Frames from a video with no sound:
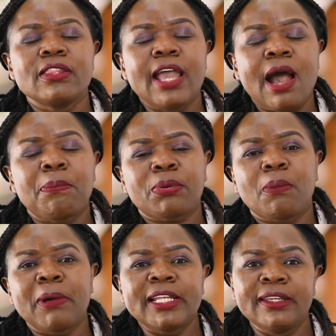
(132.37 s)
they are
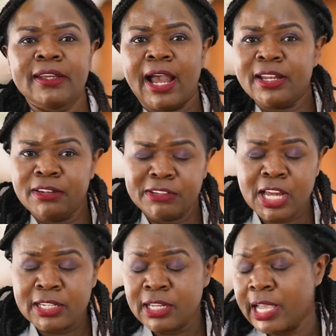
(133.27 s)
properly
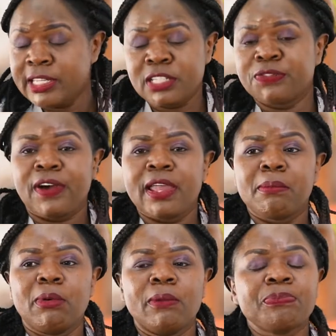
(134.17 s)

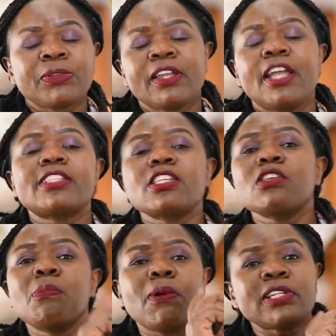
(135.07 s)
identifiable. It is
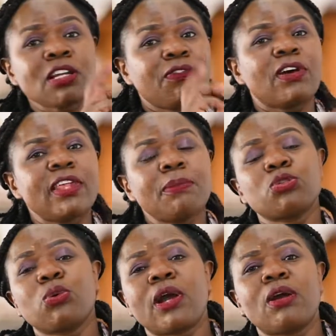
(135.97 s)
important for them
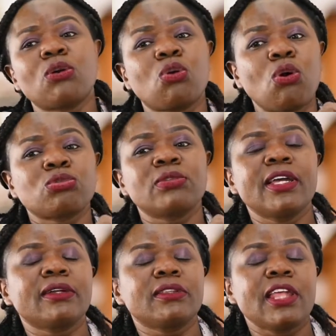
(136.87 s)
to go to
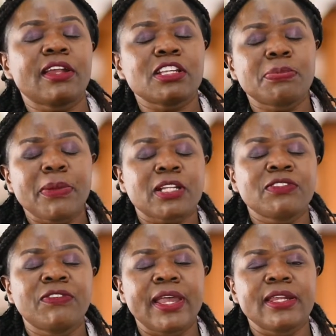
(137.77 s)
their
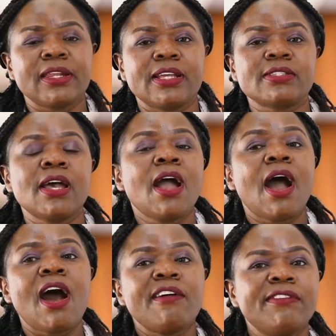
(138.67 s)
respective areas
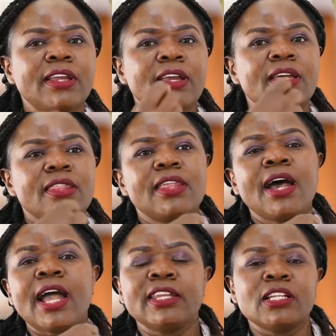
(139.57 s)
having
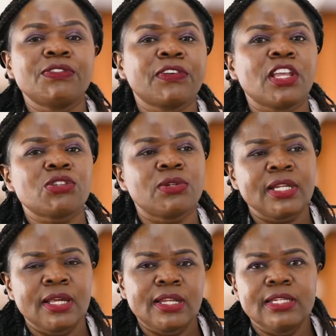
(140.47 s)
their identification
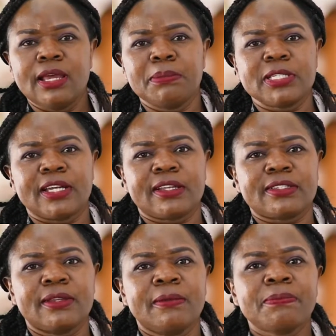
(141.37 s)
name tags.
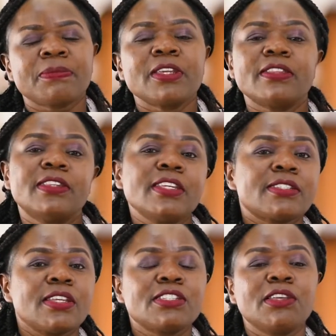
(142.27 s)
This
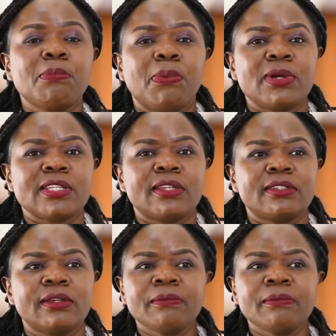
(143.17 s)
is important